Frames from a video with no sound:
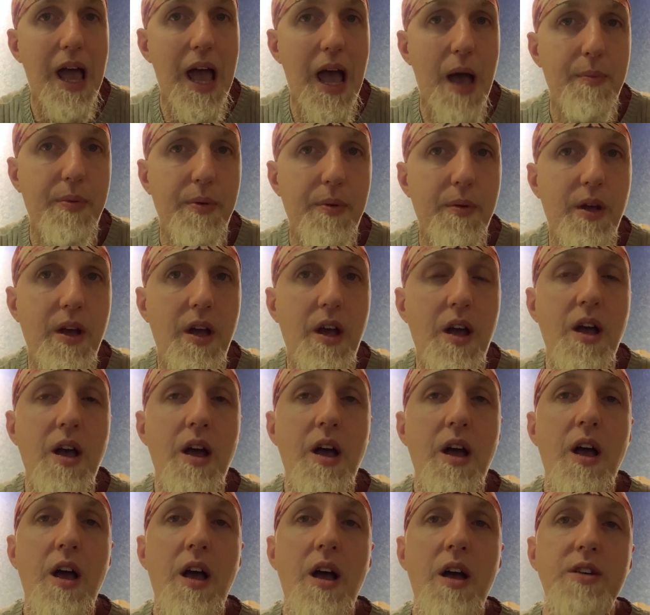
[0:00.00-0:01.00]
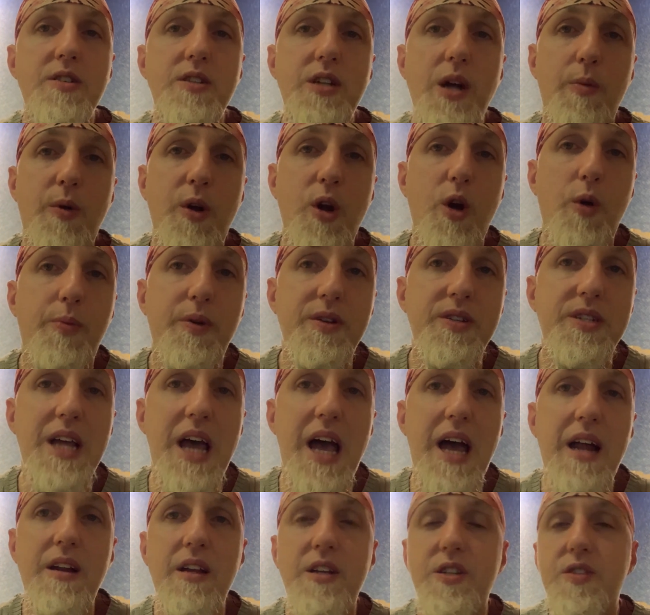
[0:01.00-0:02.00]
app. Someone opens
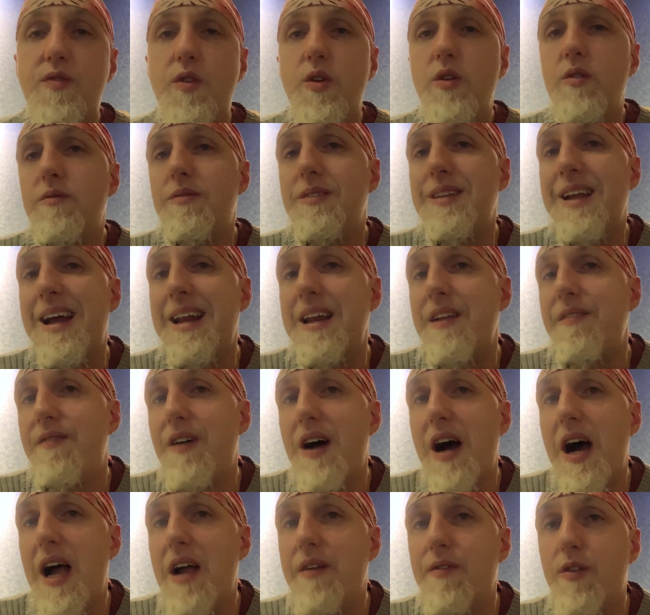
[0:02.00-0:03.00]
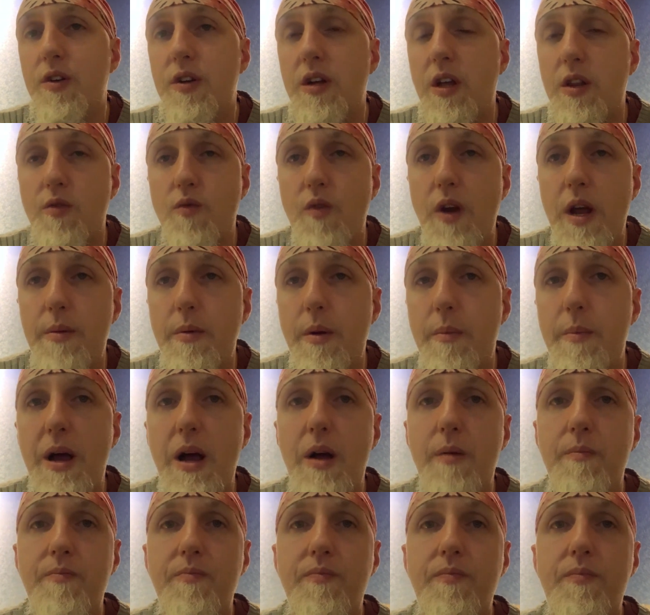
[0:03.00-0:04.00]
that, it's for 95 or another random
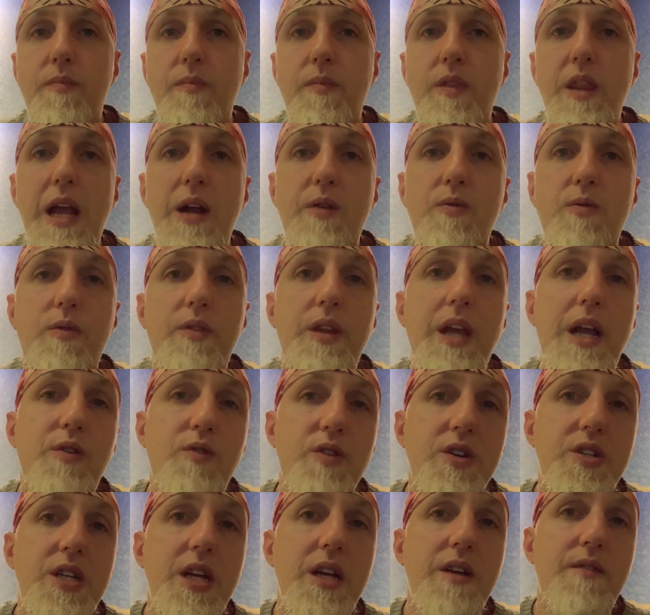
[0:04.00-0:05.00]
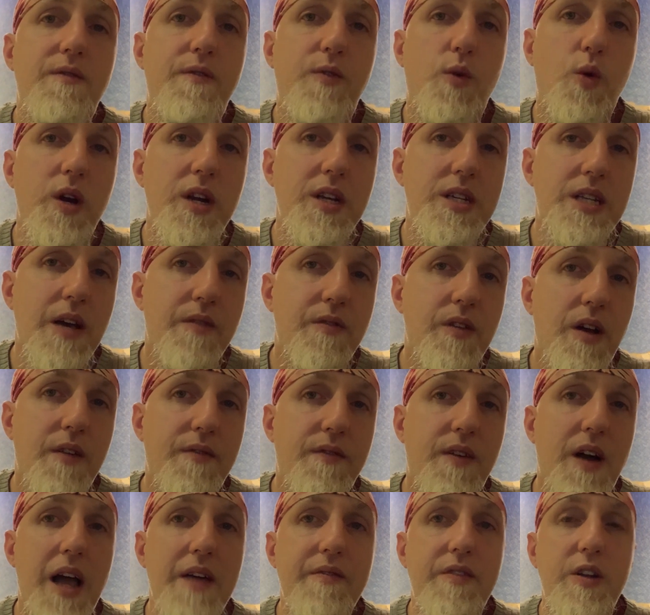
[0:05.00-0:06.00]
amount. They, they receive
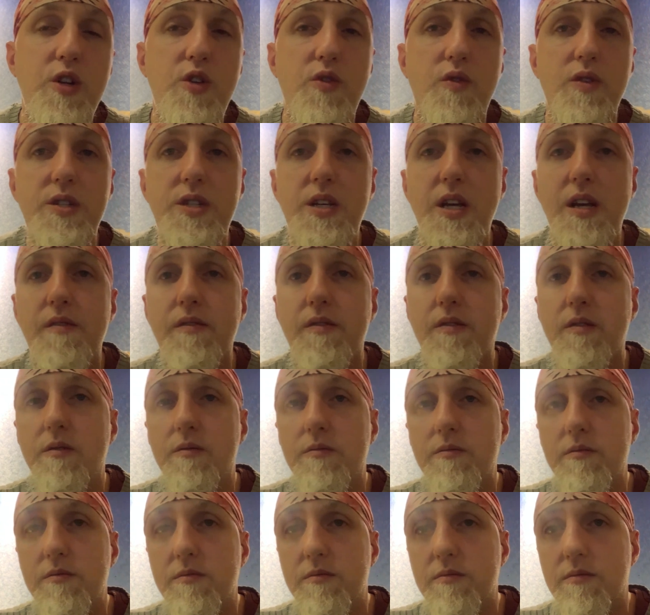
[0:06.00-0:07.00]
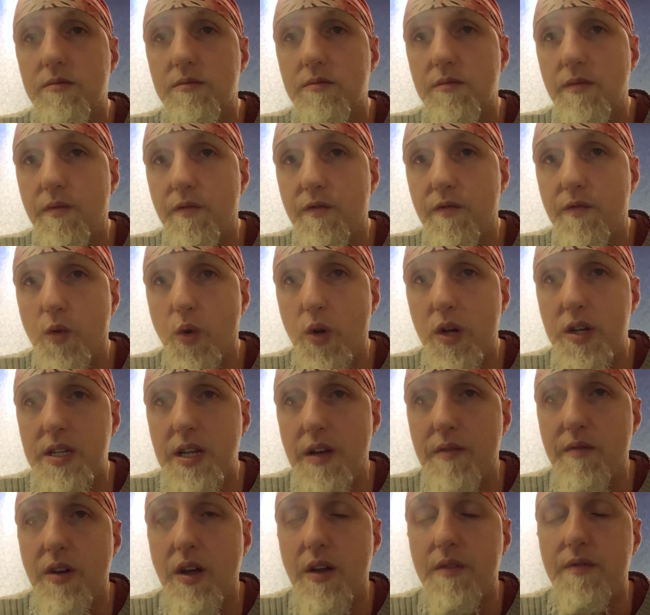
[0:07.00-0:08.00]
47.5 and you receive
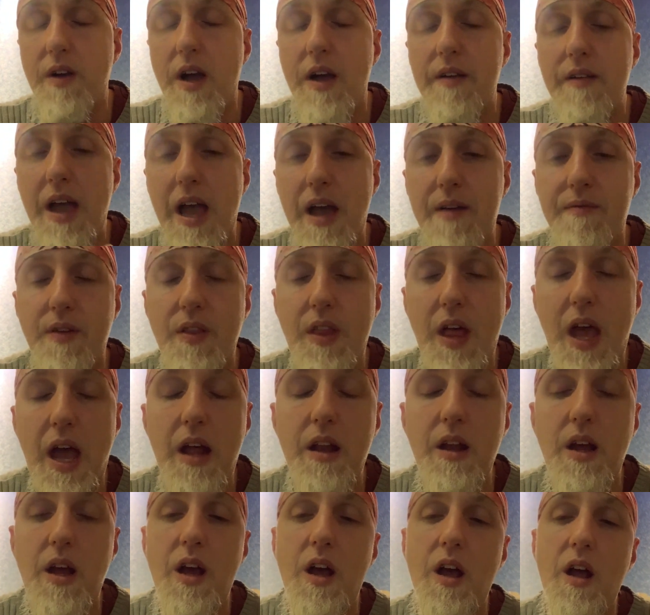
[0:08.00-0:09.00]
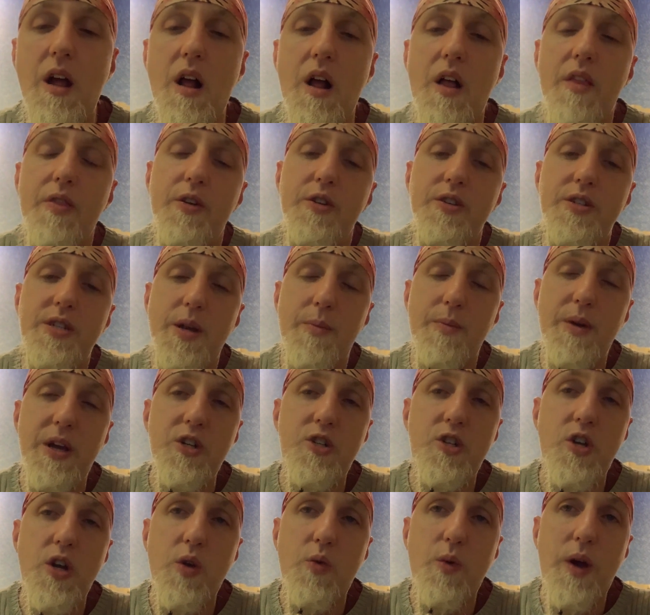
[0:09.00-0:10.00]
47.5, half of that. There's some
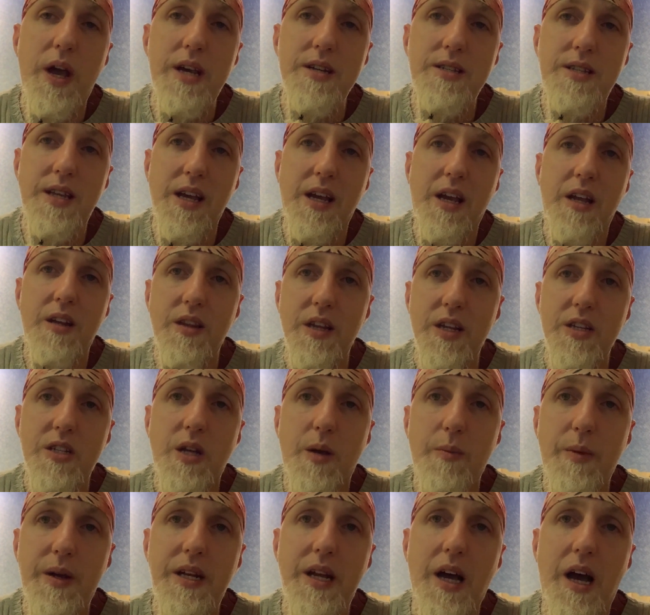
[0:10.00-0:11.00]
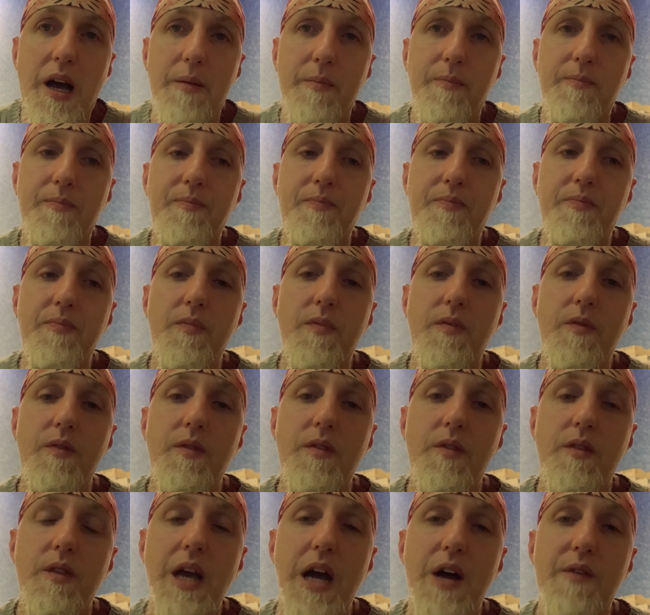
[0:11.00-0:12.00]
interesting ways that this can be done.
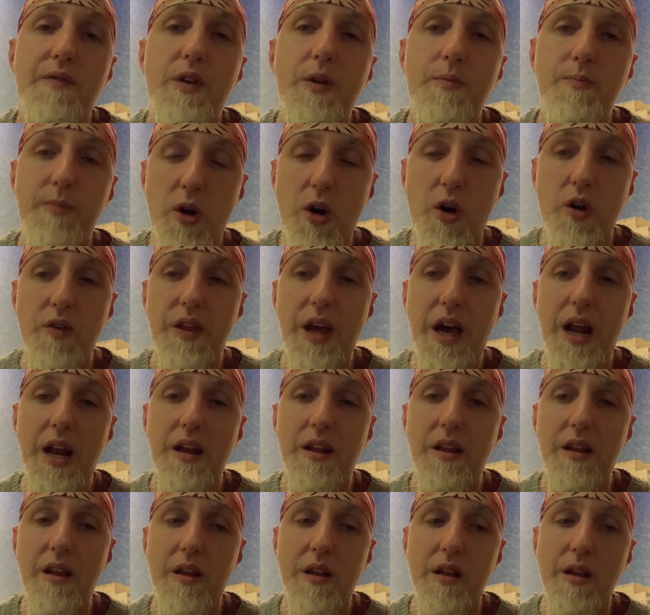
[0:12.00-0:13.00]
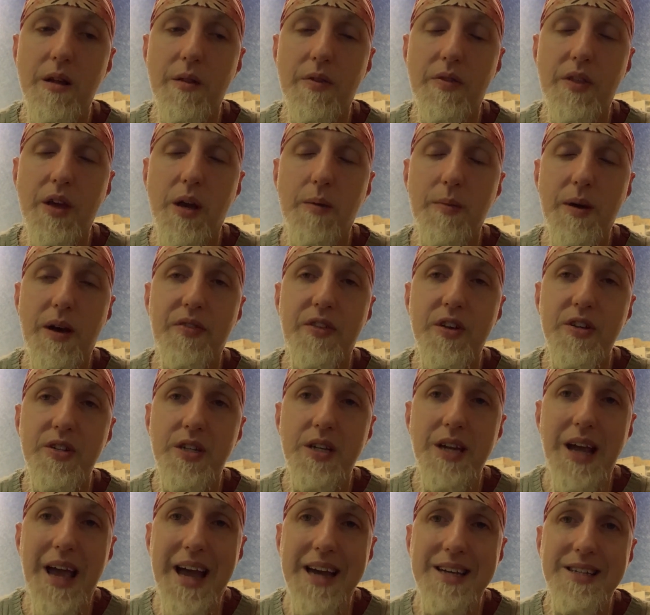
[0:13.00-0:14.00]
Now, if you heard that, think about
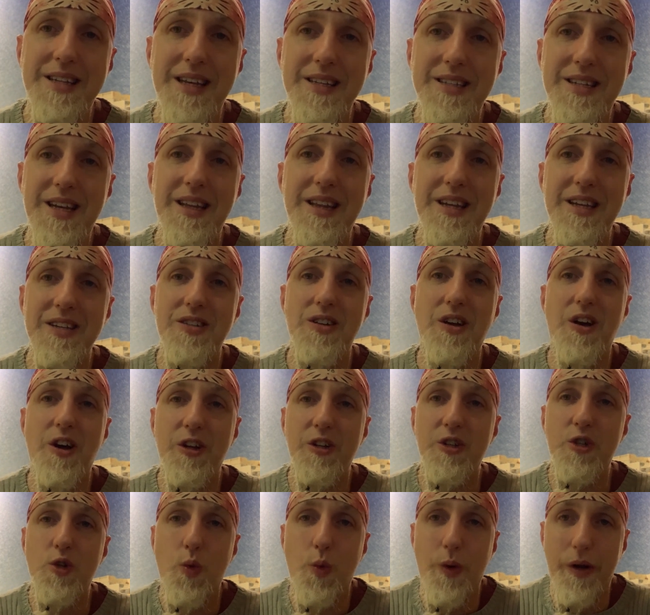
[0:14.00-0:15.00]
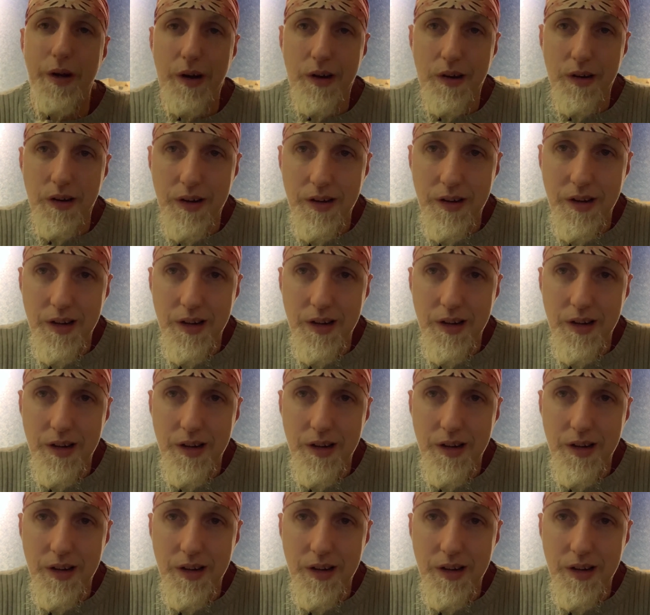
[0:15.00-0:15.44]
this accessing this on Twitter